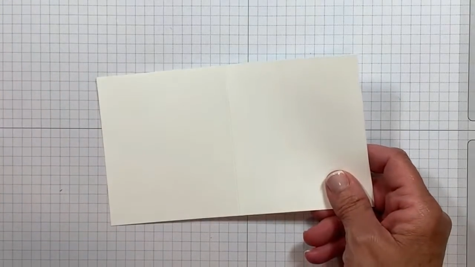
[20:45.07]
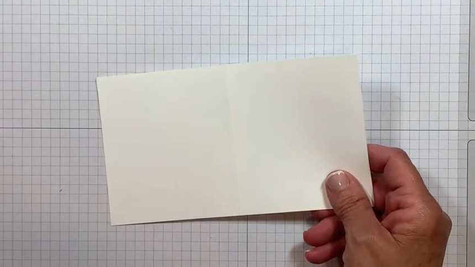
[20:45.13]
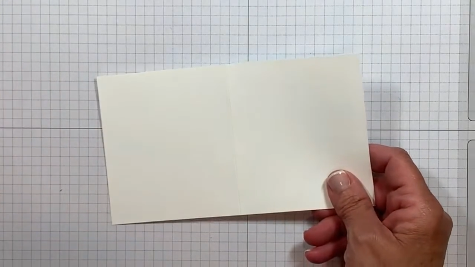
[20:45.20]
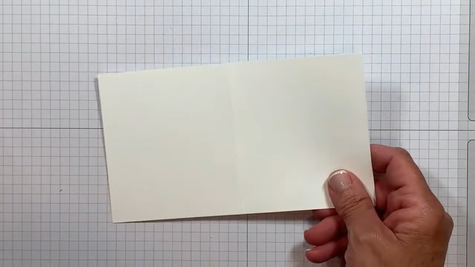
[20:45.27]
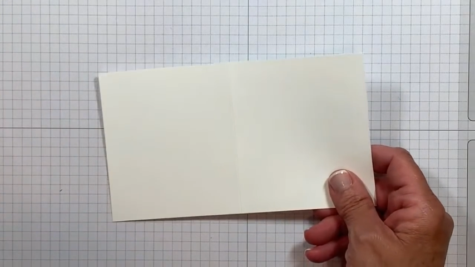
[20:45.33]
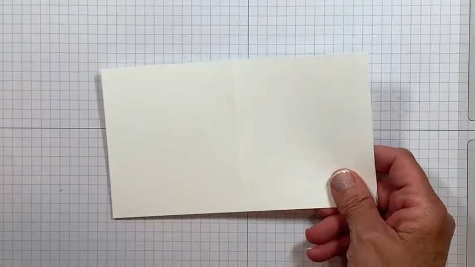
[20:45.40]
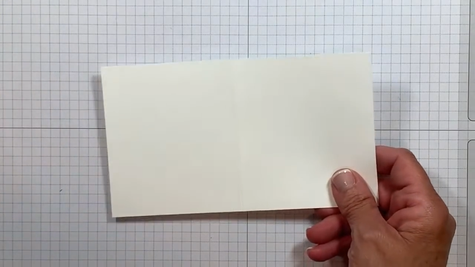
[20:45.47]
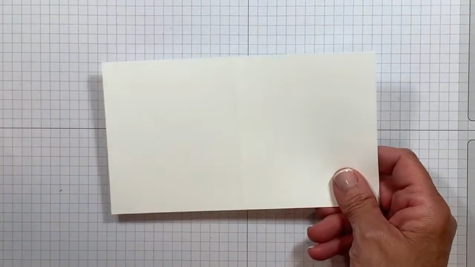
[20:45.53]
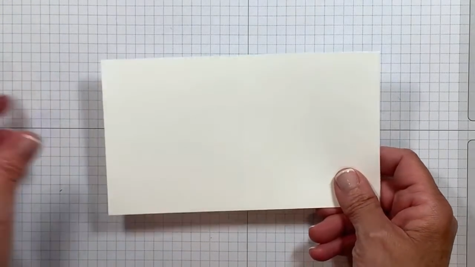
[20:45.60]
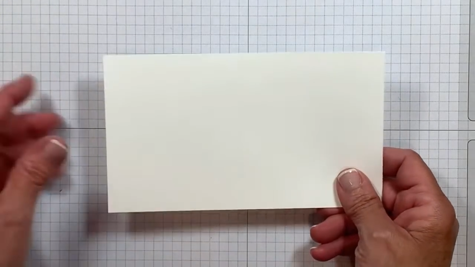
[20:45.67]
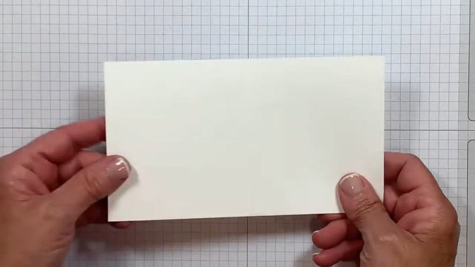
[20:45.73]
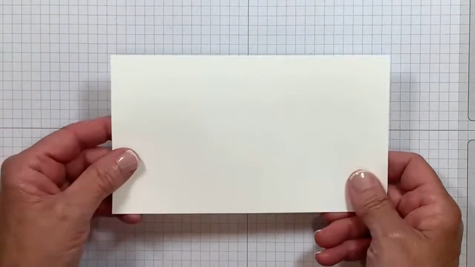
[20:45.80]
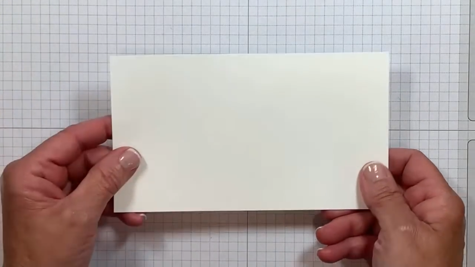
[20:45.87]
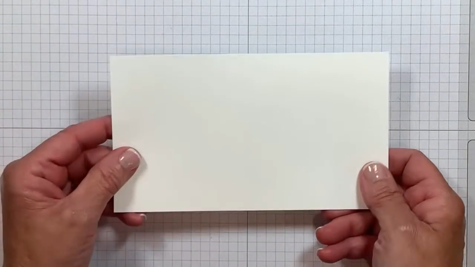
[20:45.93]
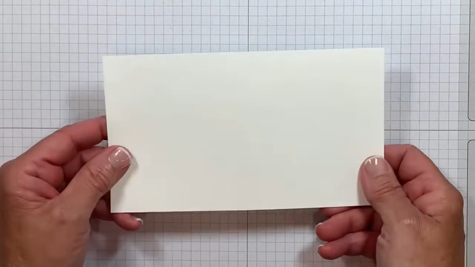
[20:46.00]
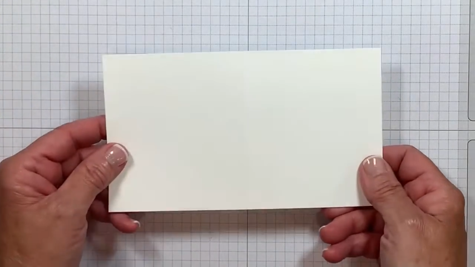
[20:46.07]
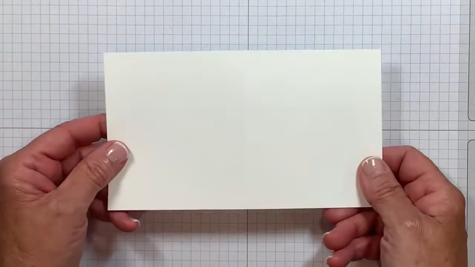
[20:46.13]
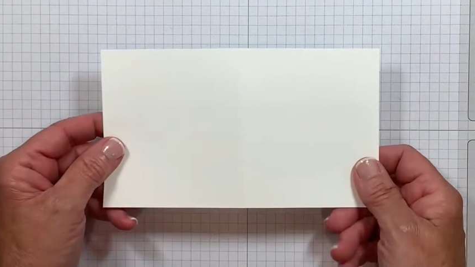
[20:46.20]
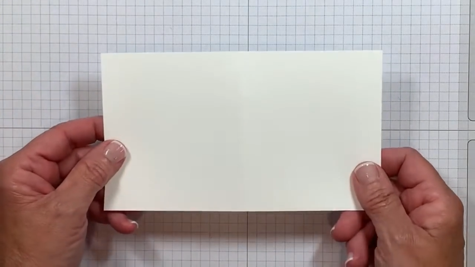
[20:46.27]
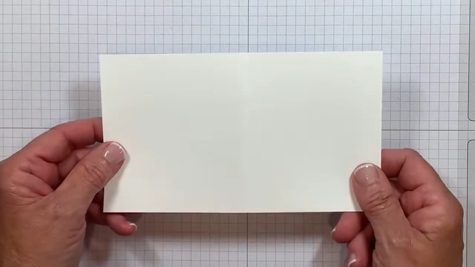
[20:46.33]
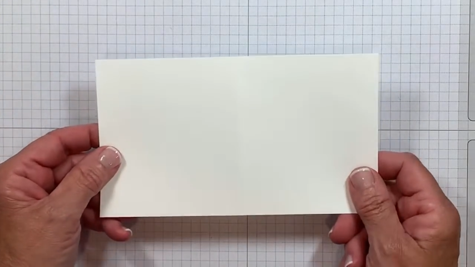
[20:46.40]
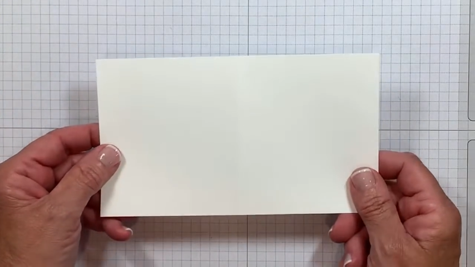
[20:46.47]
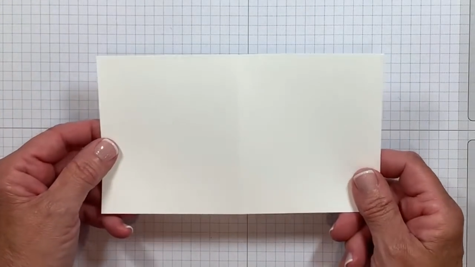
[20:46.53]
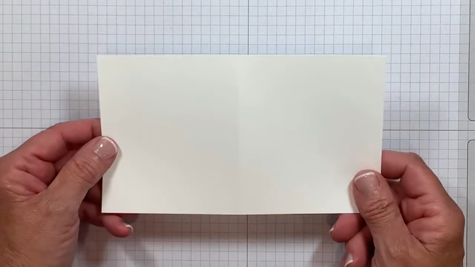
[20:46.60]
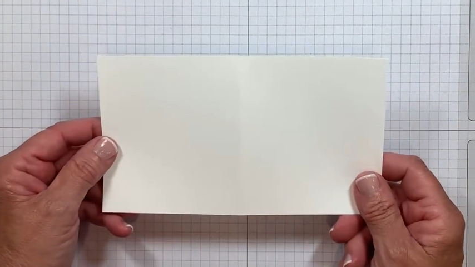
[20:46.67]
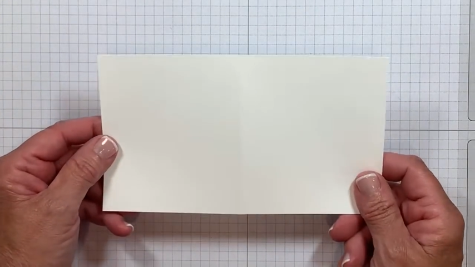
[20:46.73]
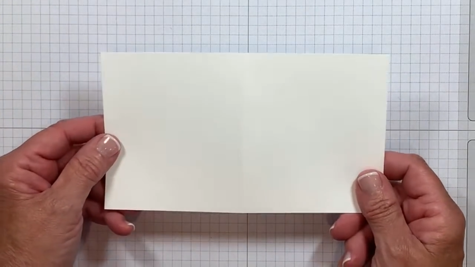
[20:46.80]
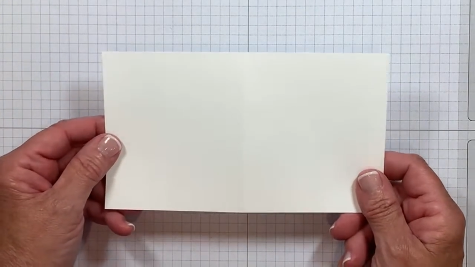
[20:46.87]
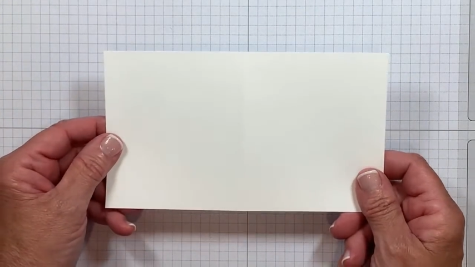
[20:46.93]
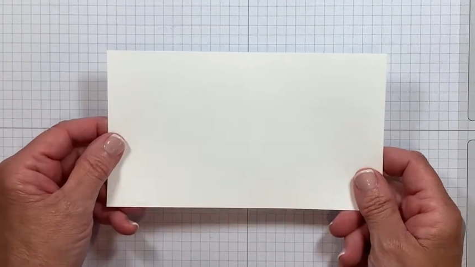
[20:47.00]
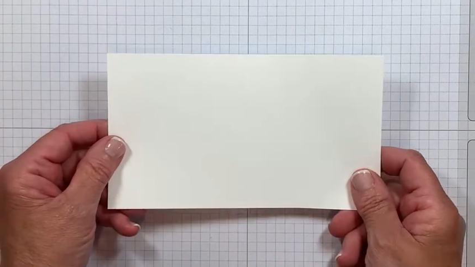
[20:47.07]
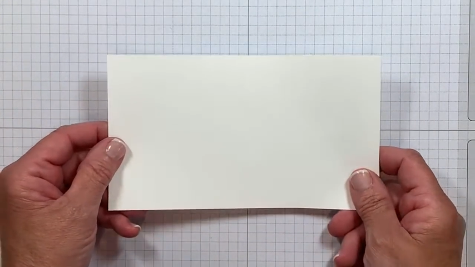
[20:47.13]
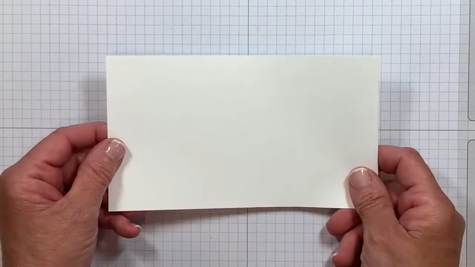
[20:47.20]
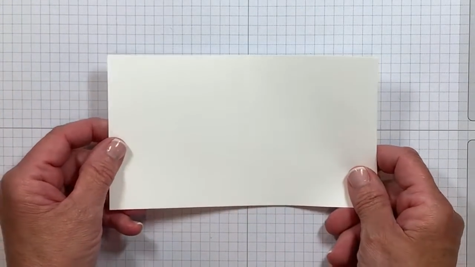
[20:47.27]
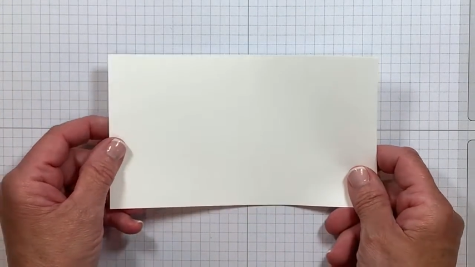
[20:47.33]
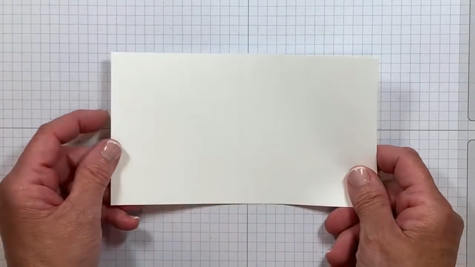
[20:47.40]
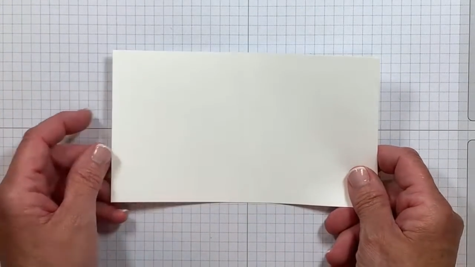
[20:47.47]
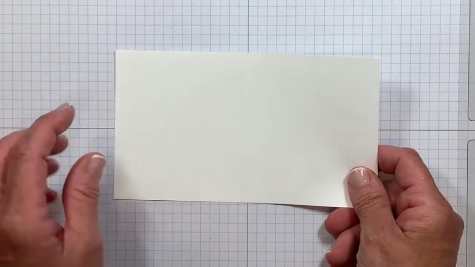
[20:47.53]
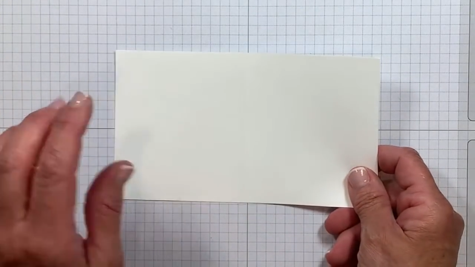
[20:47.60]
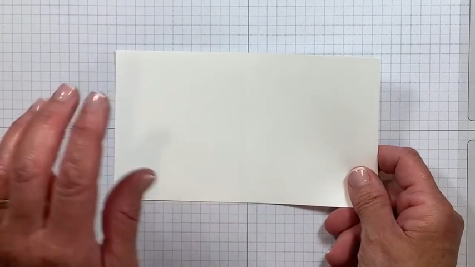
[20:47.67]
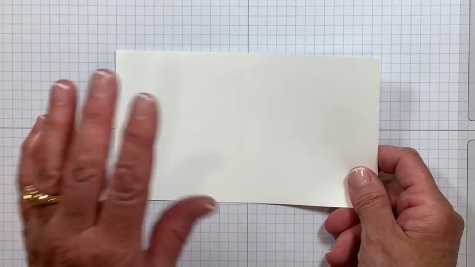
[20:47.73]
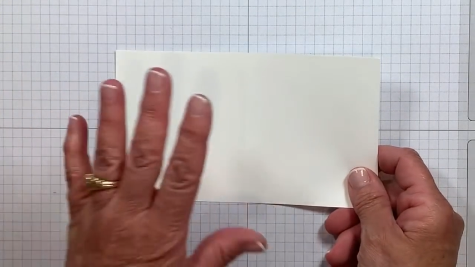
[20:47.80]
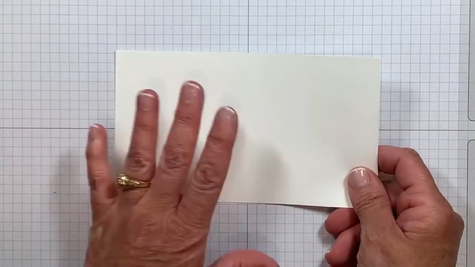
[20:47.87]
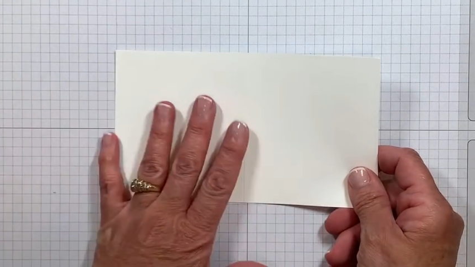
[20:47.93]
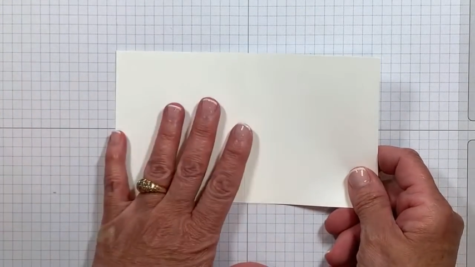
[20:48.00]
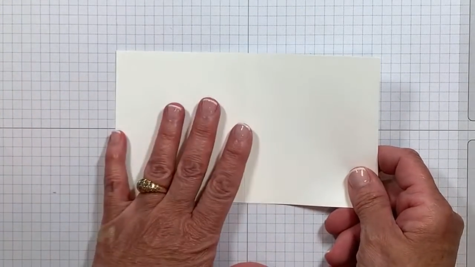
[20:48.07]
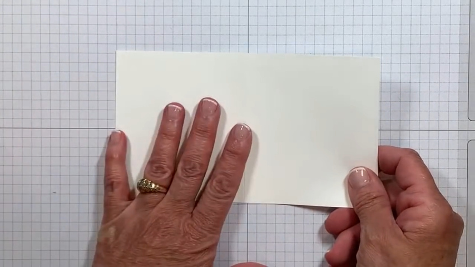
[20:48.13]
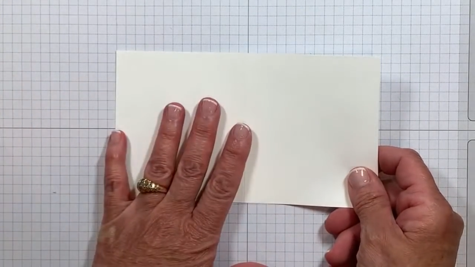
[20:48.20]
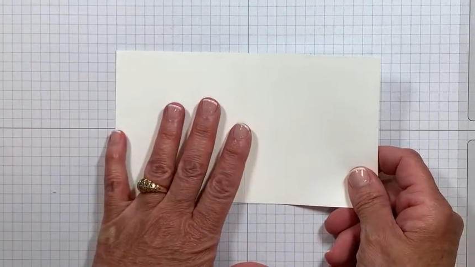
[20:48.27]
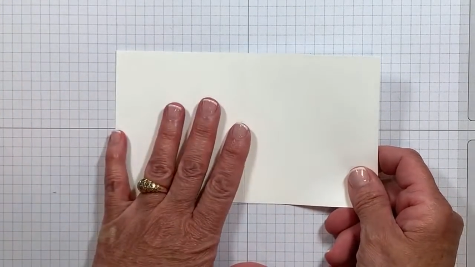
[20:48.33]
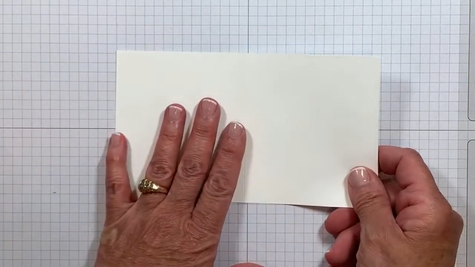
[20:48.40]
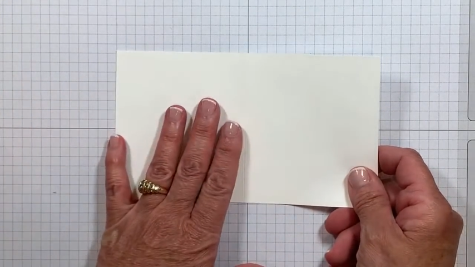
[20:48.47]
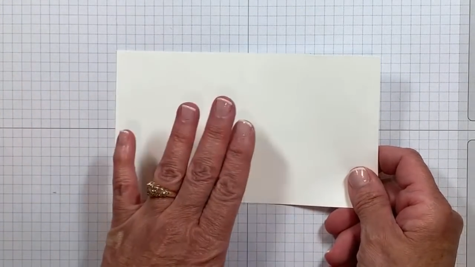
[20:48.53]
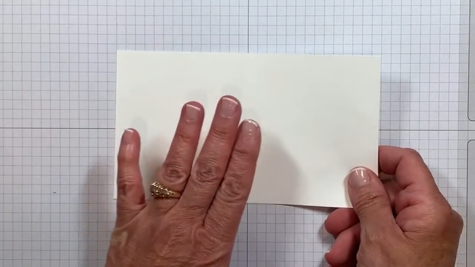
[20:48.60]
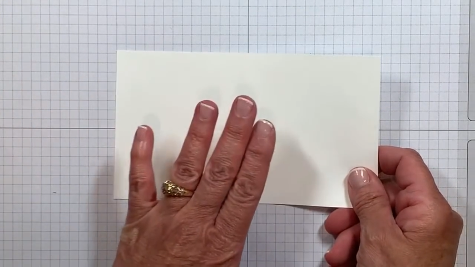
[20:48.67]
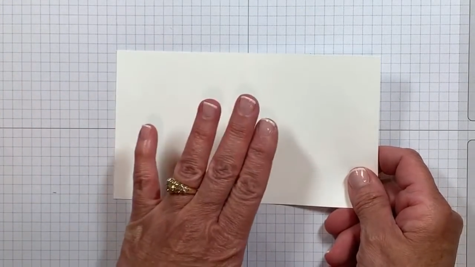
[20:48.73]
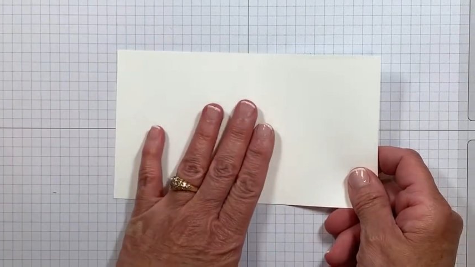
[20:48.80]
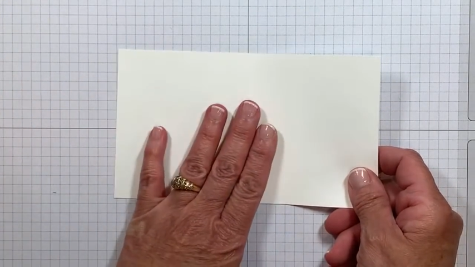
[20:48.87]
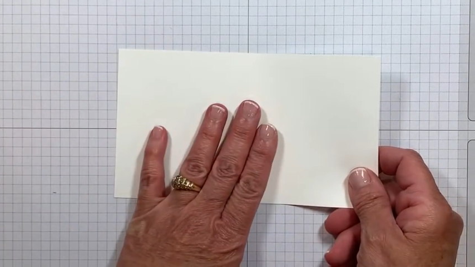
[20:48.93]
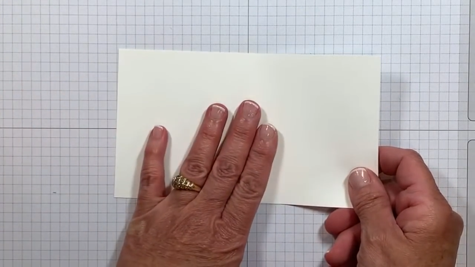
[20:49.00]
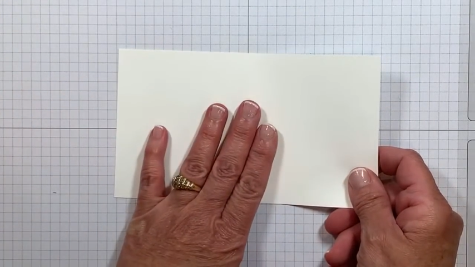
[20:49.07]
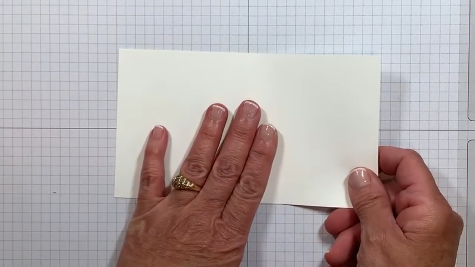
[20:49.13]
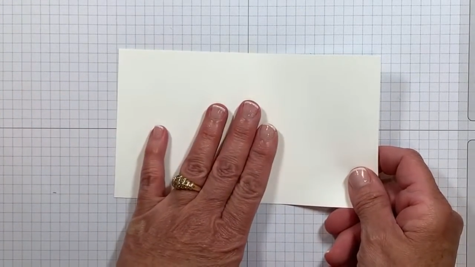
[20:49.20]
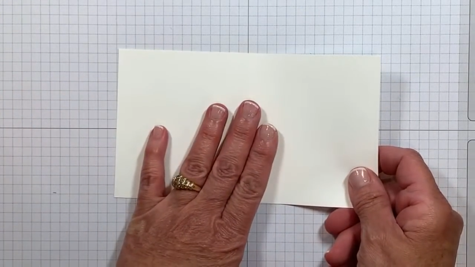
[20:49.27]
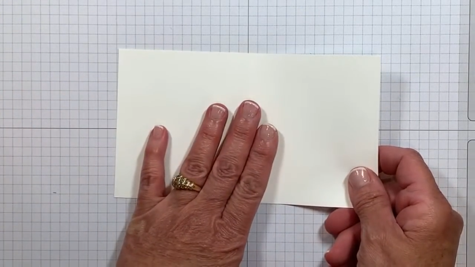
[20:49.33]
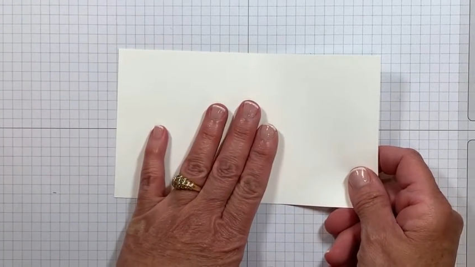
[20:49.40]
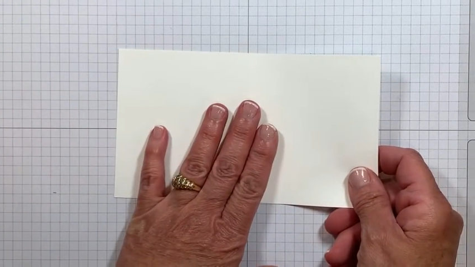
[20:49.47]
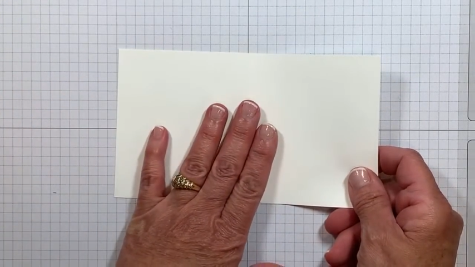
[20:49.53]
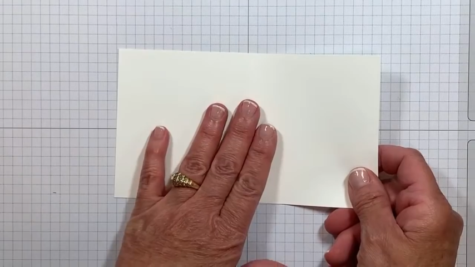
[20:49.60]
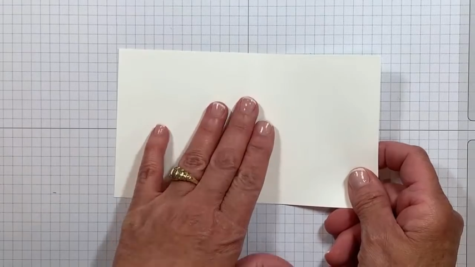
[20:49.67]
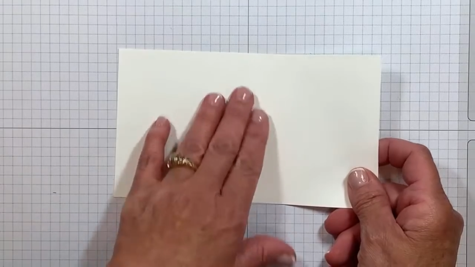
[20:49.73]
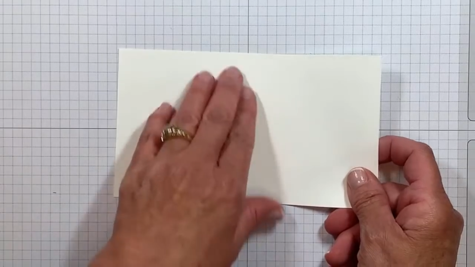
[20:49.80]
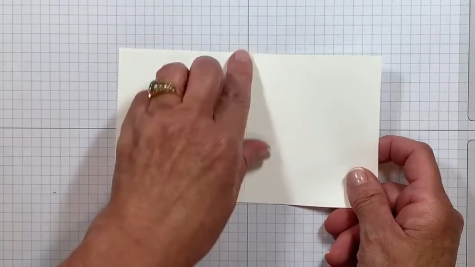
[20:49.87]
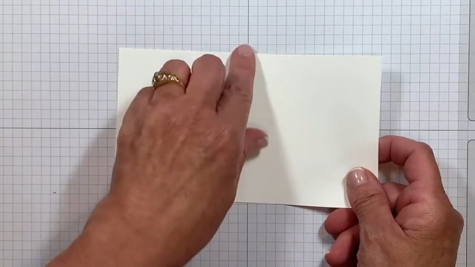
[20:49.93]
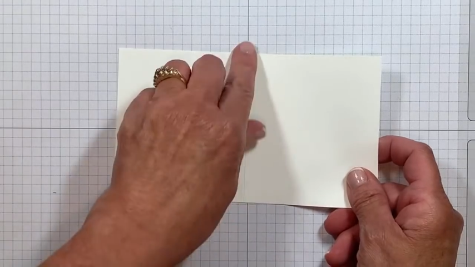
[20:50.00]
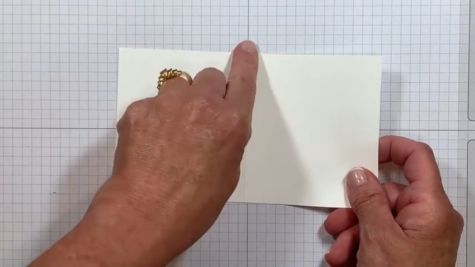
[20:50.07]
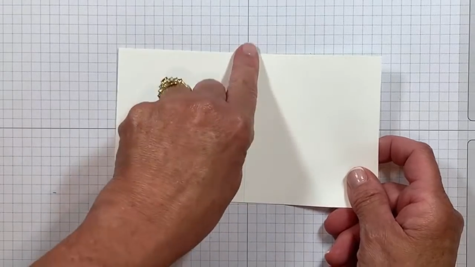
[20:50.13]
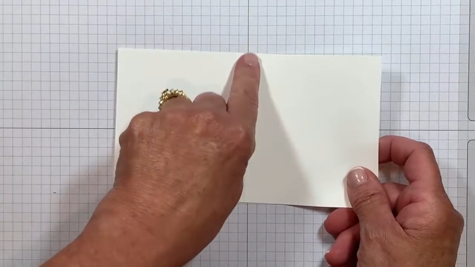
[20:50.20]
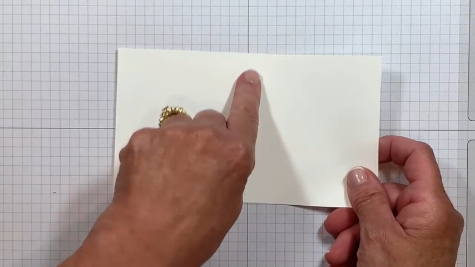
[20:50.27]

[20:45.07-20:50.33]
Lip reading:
Nobody's mouth can be seen.